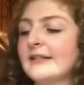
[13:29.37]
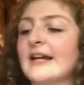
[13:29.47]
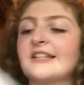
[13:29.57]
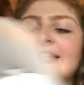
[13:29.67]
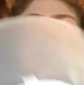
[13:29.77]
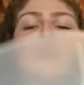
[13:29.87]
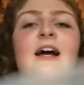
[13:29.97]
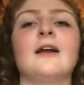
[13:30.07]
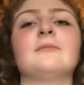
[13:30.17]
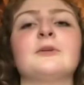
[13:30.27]
Next thing I
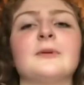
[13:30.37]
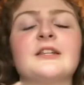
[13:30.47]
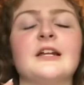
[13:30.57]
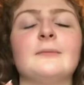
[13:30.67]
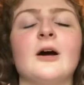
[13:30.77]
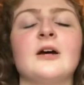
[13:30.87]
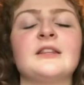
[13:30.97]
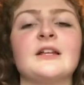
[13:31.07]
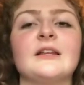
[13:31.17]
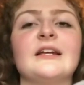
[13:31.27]
got I'm super excited about,
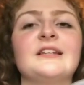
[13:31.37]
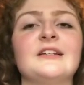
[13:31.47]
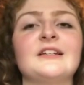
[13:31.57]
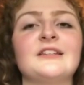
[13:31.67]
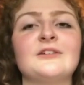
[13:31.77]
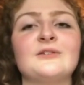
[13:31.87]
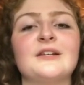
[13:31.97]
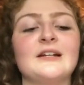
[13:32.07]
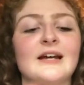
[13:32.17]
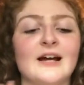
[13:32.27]
it's a Lazy
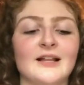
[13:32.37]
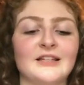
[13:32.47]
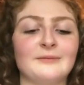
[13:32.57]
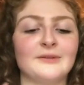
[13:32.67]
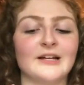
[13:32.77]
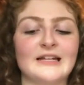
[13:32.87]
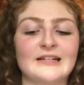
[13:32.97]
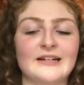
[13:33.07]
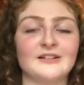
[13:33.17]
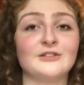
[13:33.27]
Susan. I got this from the
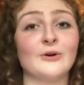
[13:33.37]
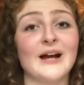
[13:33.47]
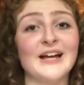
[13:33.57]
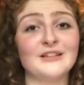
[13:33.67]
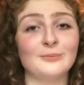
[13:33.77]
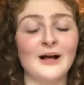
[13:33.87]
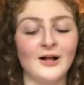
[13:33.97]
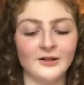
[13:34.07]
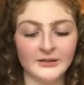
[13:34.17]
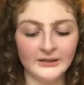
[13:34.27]
container store as
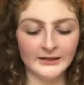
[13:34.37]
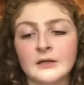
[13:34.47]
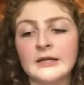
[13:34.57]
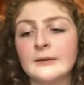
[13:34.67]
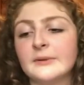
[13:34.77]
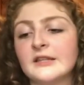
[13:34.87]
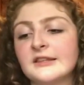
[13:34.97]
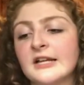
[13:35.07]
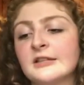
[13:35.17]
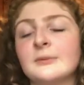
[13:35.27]
well. But
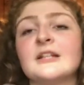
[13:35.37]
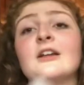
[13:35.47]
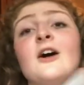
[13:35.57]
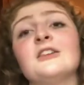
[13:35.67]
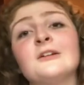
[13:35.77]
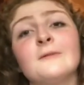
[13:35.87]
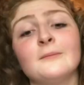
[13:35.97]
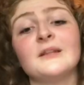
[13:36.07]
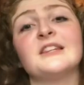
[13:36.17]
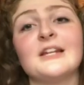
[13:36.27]
this next one is also
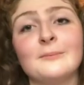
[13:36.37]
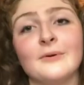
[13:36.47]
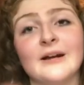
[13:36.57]
from the same